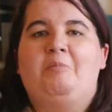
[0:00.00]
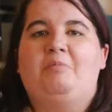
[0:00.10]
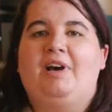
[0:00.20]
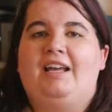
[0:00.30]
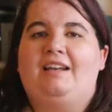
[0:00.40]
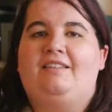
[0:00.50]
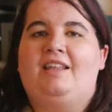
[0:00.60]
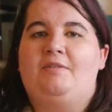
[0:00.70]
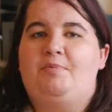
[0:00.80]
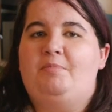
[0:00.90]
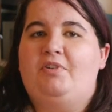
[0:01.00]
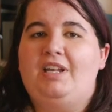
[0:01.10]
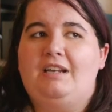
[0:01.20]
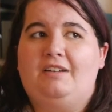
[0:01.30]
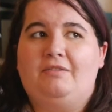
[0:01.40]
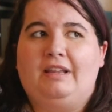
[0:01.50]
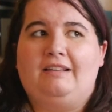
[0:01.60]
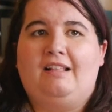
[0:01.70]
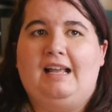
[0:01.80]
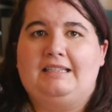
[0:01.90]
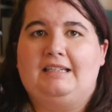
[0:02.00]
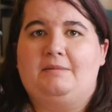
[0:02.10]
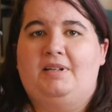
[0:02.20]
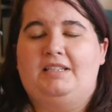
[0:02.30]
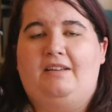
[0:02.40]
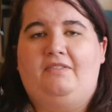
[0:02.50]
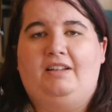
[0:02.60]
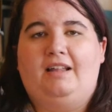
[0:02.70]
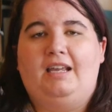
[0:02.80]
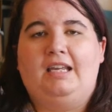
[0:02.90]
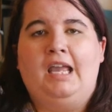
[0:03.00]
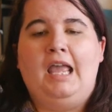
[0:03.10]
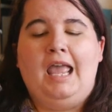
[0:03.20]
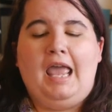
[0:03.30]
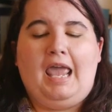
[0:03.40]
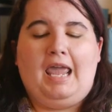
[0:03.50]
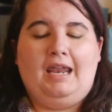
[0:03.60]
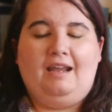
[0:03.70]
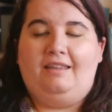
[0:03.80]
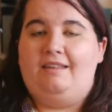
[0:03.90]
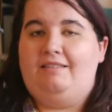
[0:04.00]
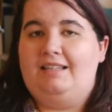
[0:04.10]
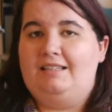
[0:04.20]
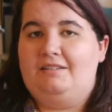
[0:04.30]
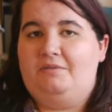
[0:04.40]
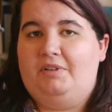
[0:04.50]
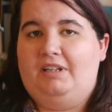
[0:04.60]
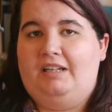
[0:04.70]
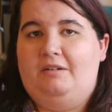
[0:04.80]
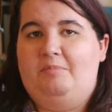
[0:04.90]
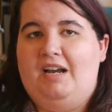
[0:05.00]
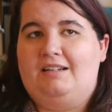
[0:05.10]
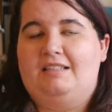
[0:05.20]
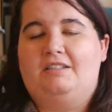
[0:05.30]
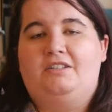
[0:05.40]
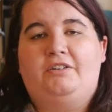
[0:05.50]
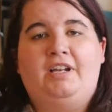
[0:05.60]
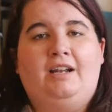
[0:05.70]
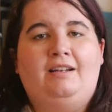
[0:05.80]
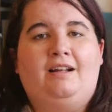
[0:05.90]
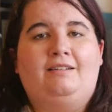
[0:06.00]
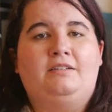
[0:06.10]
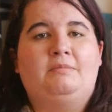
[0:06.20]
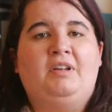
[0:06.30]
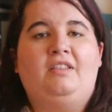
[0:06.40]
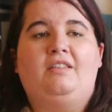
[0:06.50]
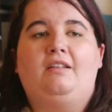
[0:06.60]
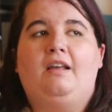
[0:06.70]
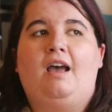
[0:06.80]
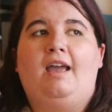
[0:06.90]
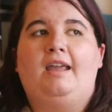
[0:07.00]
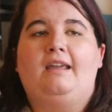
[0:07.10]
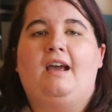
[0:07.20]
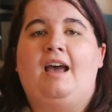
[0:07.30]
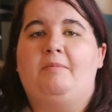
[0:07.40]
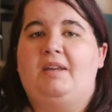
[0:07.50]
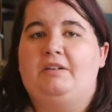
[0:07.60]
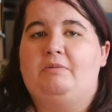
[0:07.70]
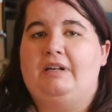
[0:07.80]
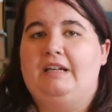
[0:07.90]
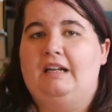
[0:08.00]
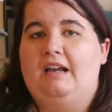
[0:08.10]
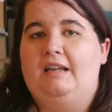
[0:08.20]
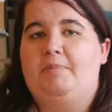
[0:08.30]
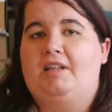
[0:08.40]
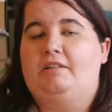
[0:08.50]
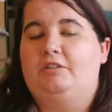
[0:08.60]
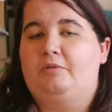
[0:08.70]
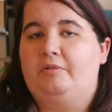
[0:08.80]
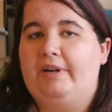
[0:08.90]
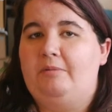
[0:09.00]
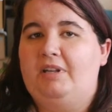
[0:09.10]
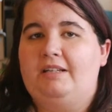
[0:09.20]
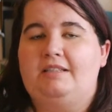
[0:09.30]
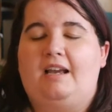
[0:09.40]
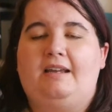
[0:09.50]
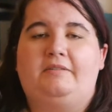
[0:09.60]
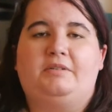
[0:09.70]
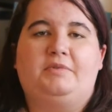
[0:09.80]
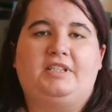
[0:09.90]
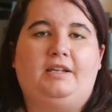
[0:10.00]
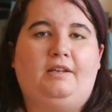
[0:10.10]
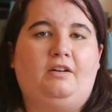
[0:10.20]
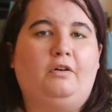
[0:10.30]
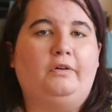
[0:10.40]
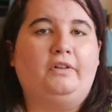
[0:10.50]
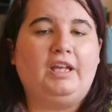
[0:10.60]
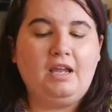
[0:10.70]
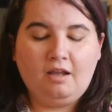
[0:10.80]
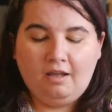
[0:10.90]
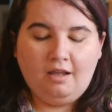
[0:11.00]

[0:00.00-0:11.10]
But they've been pretty good for like the last six months, I feel like. And I think this is a really good box. It's $39 a month. I, I pay 20 and I pay the lower rate because I was in early.